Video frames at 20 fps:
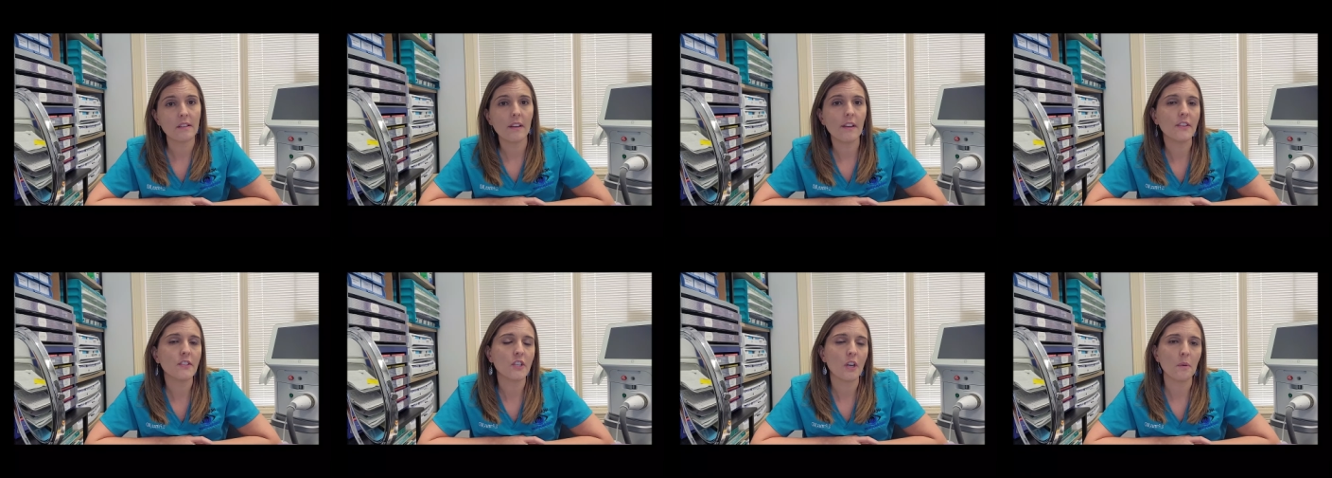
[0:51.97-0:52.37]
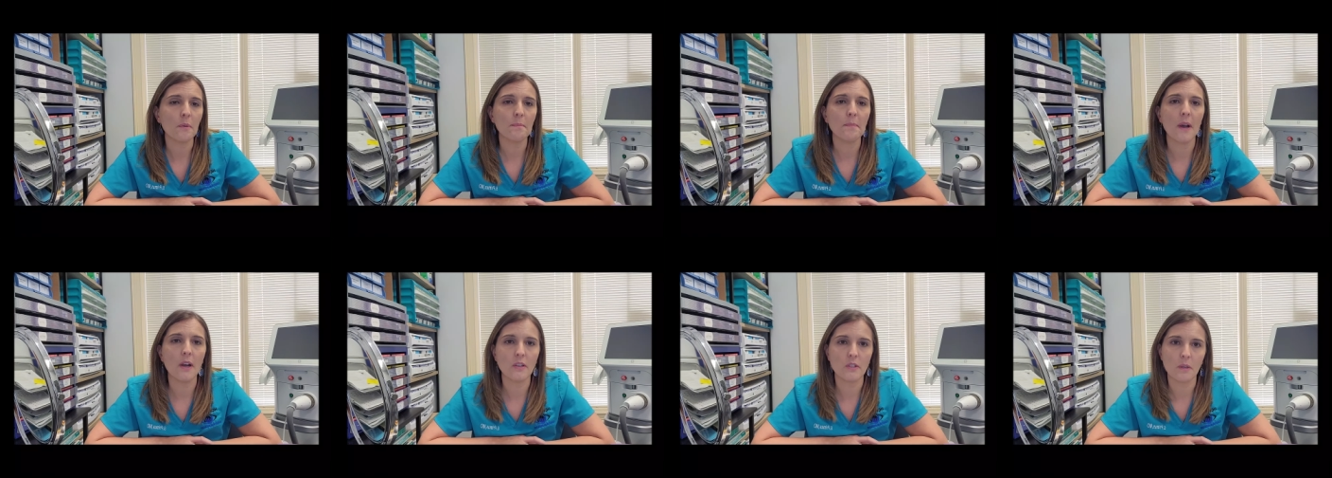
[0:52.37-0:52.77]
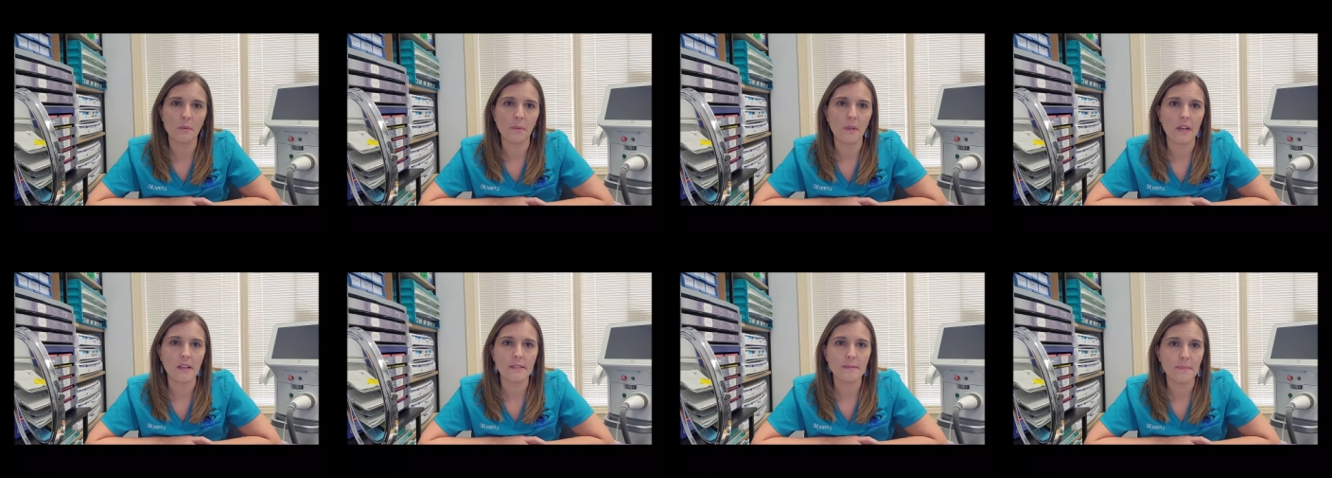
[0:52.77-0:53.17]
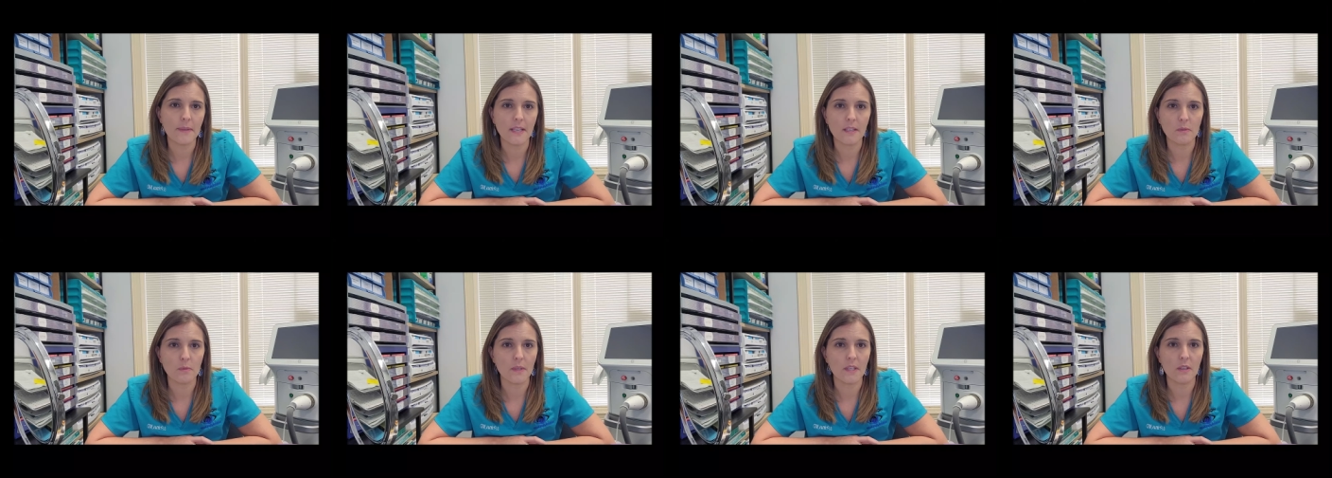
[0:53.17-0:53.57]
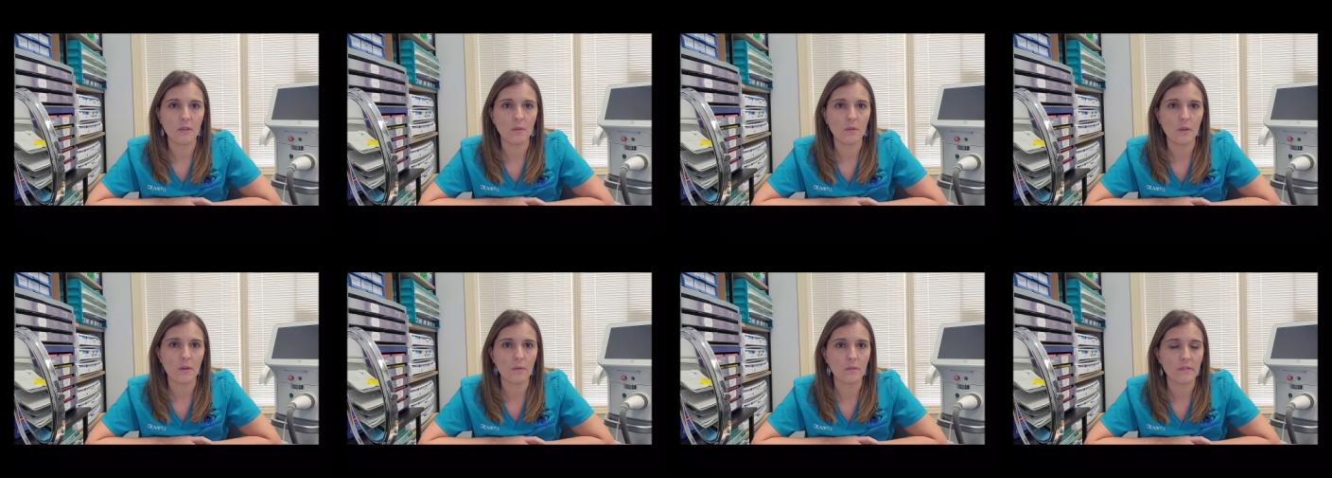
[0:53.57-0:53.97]
I'll start with punctal plugs because we do
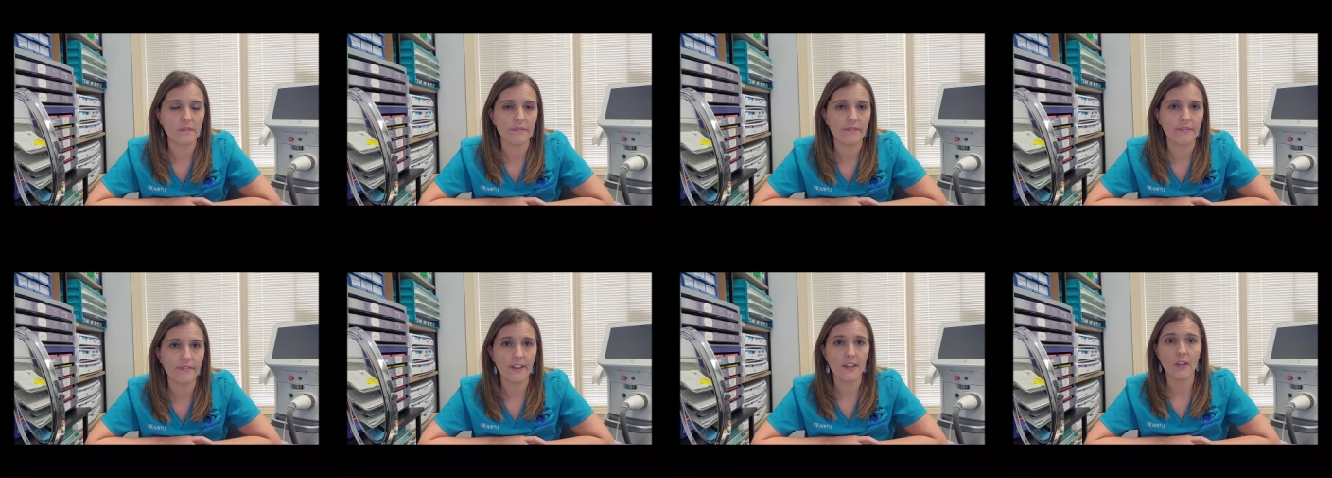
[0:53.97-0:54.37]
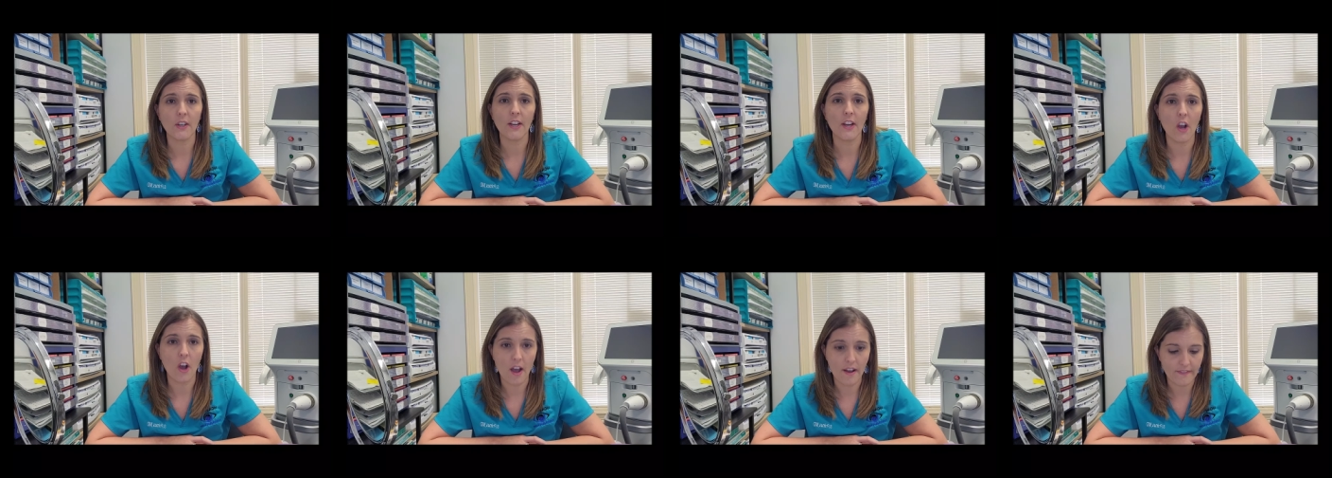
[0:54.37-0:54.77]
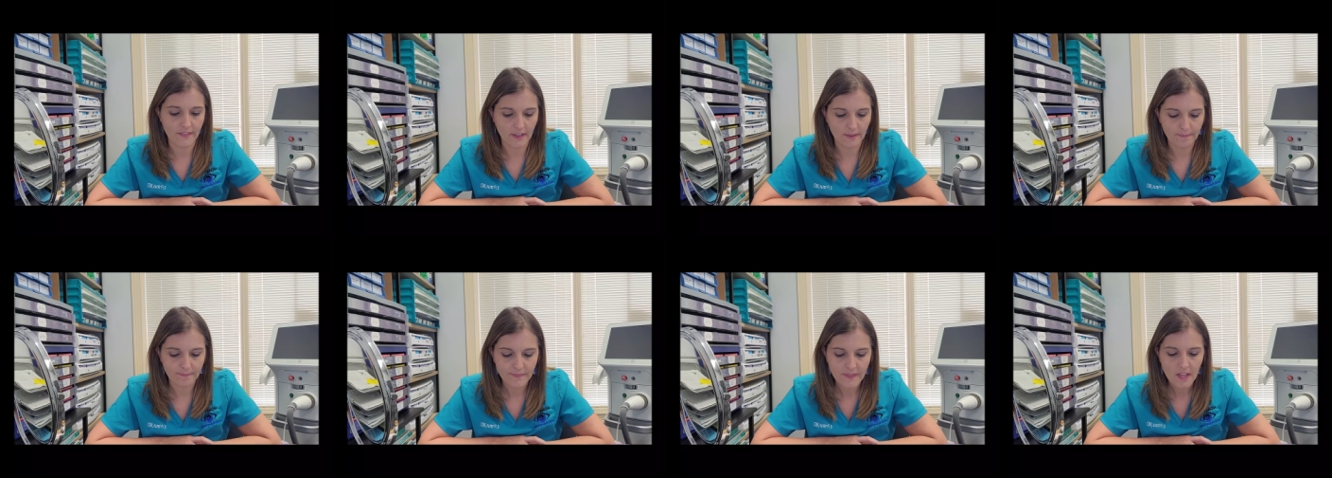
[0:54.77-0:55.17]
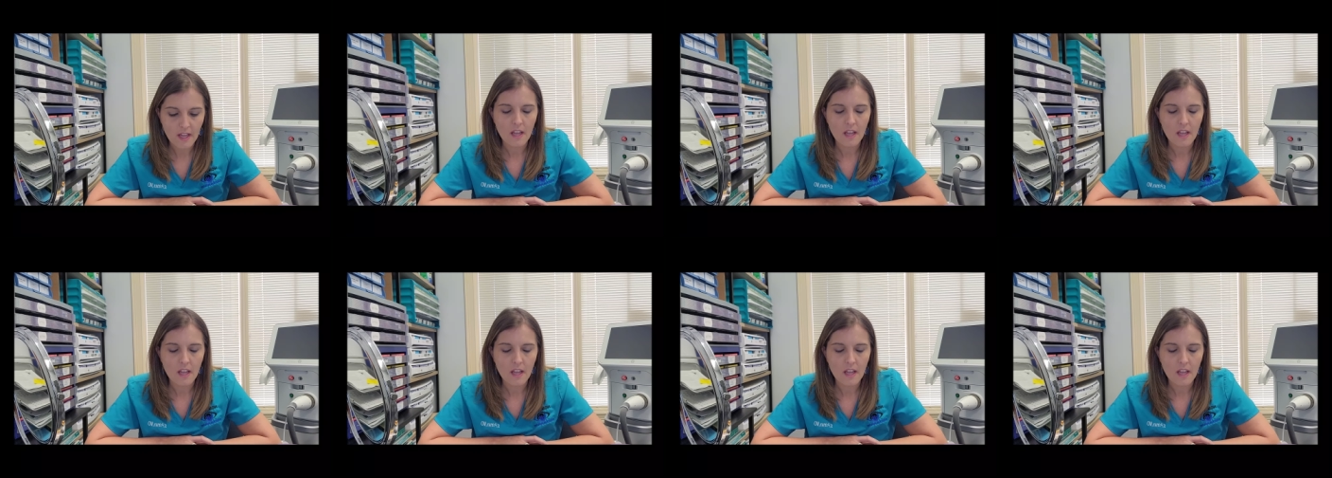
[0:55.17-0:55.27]
those very often.